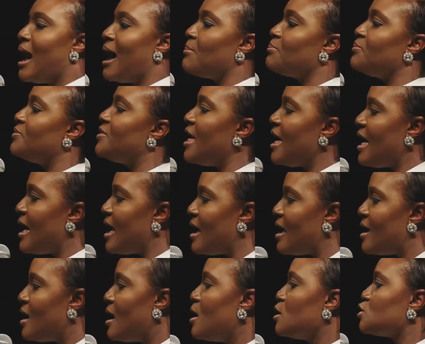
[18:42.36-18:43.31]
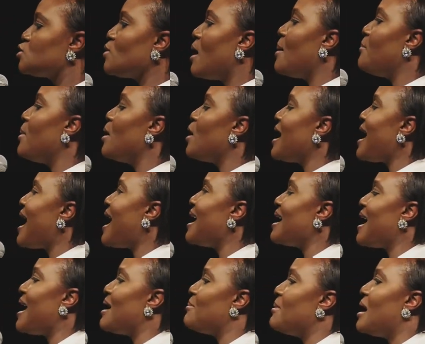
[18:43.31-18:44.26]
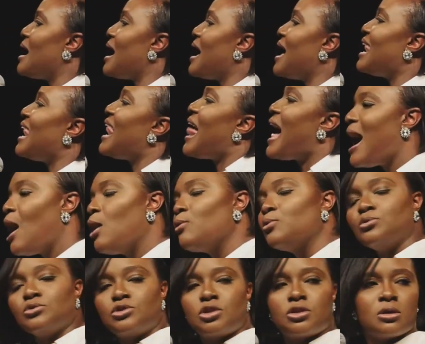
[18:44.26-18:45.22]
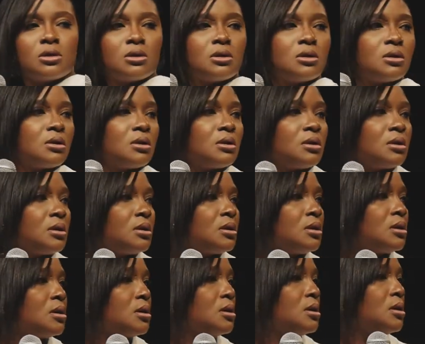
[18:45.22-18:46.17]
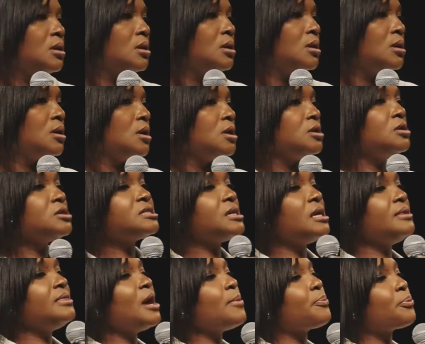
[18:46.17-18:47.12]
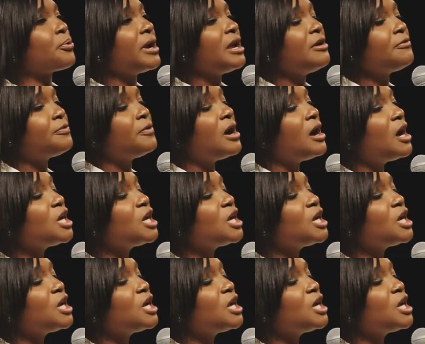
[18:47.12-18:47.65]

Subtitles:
I'm there. So I'm allowed. You're sitting there praying for a